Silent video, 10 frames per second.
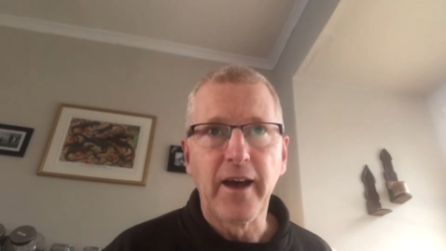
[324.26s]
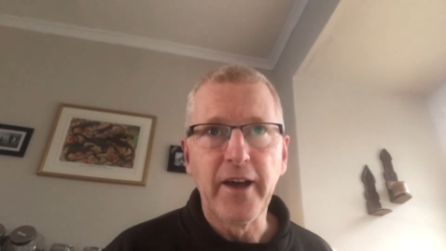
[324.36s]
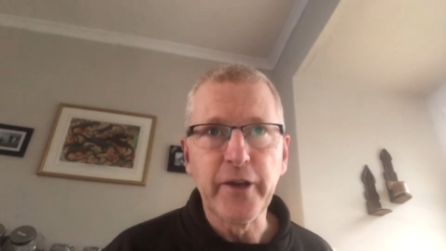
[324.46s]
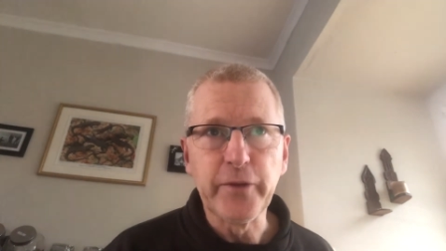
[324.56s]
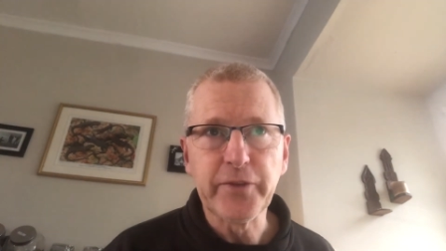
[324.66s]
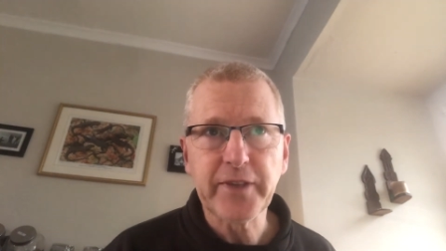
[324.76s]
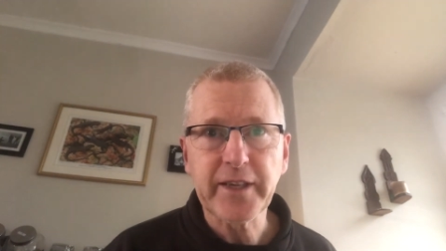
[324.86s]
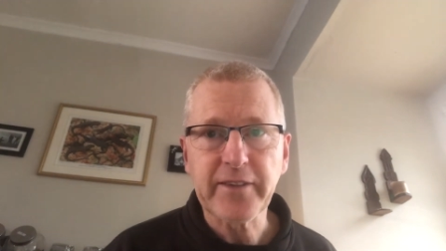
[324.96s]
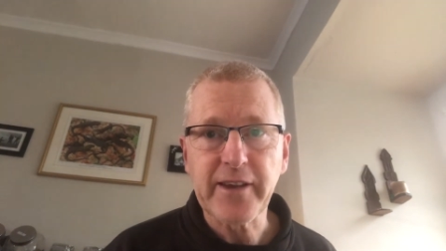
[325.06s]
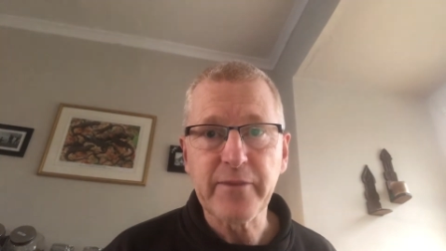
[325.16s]
who think
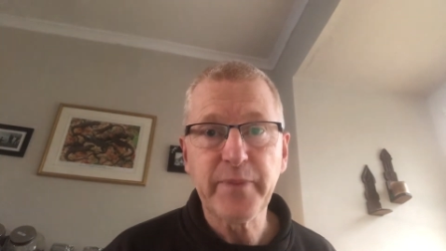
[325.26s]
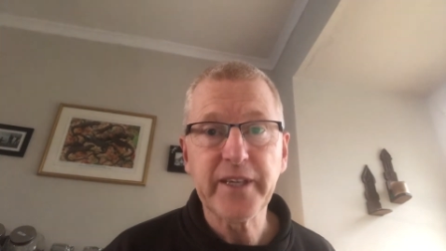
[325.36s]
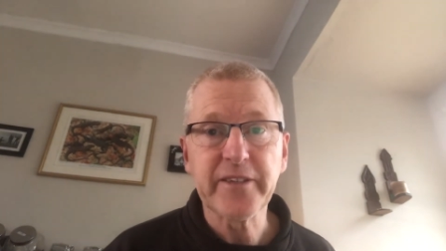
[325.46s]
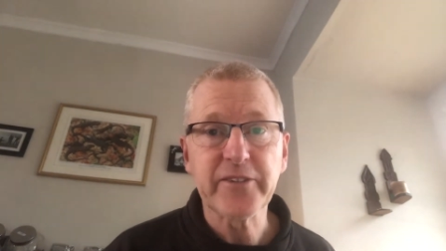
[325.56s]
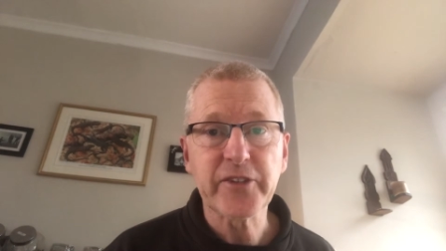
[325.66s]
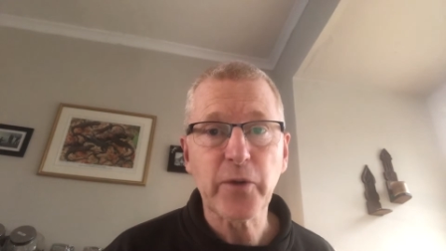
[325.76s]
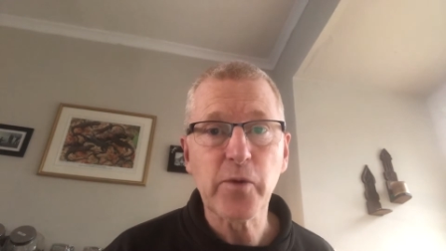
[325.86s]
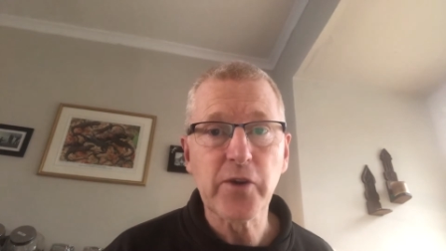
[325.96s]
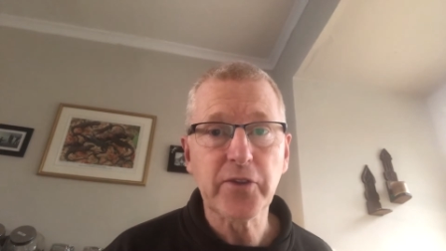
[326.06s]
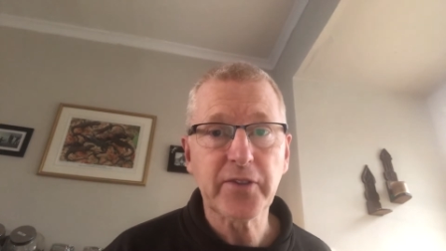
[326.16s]
their opinions are
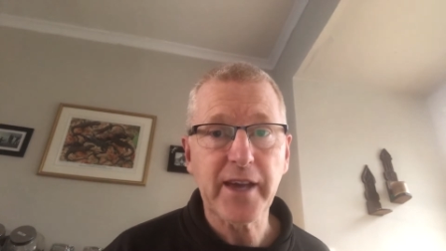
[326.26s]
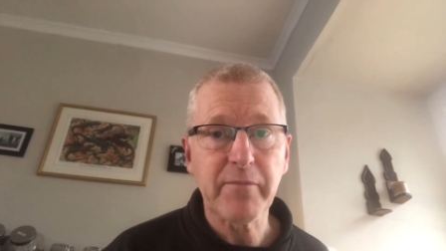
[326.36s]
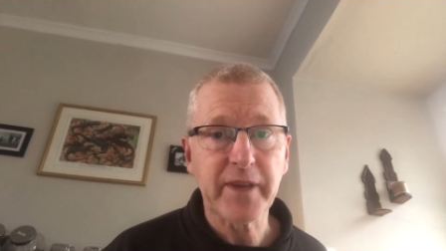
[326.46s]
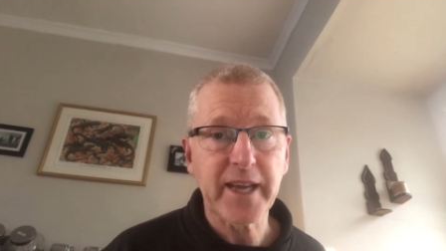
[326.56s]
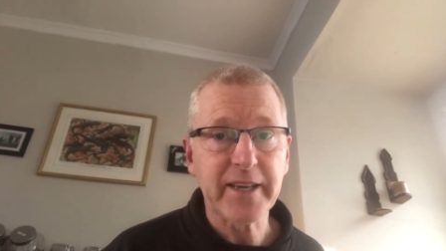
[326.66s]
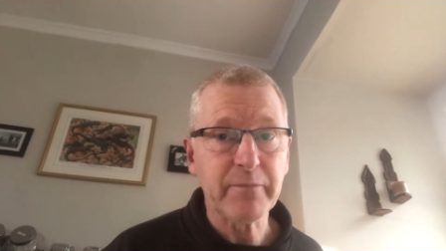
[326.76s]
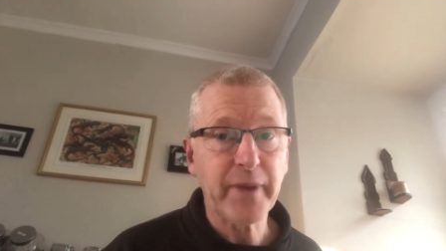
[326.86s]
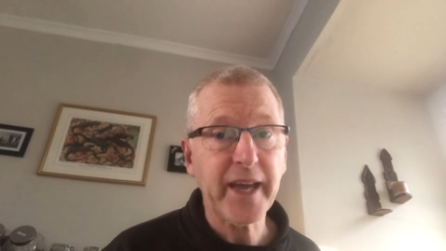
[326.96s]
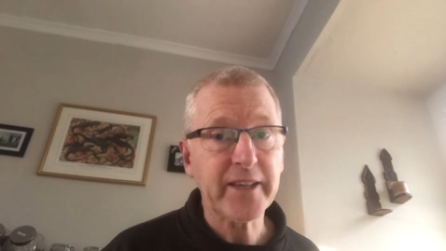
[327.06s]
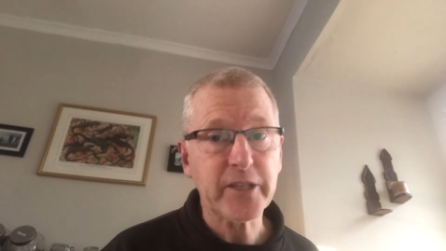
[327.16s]
worth them getting
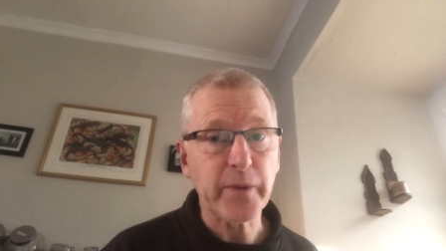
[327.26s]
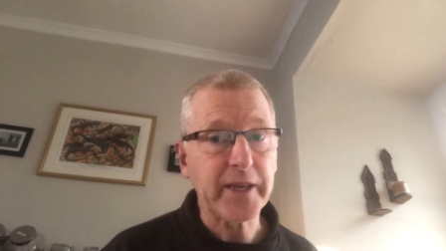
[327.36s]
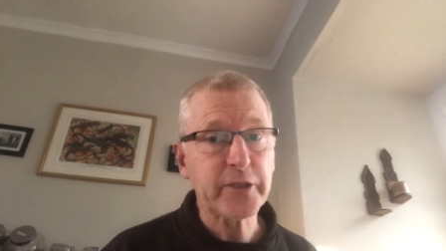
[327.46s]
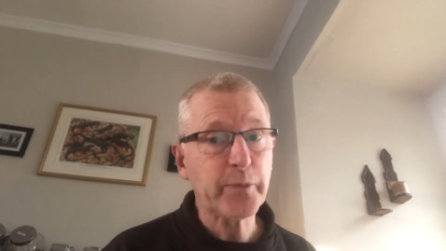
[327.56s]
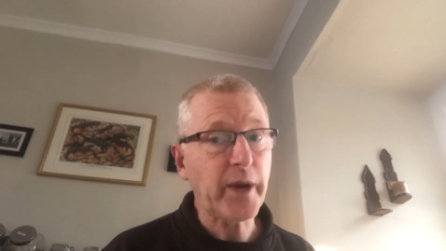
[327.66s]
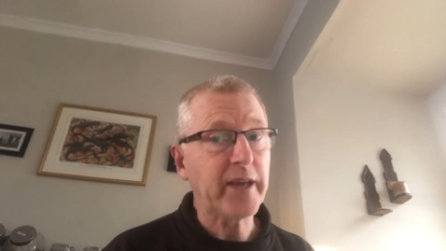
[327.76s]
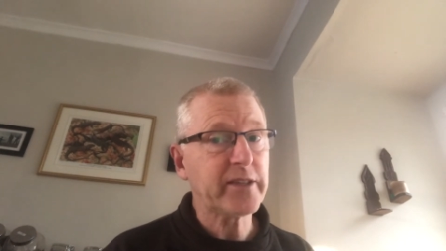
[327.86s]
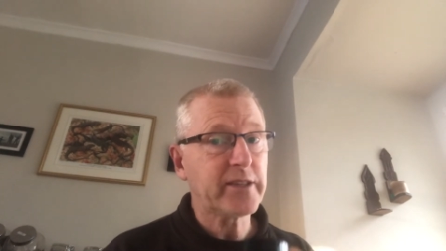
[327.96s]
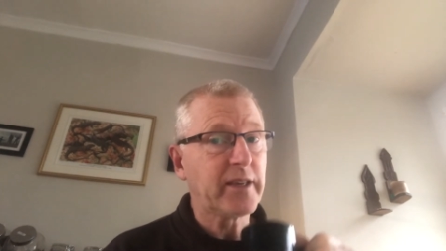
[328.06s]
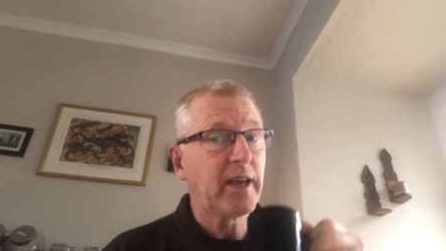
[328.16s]
paid to express,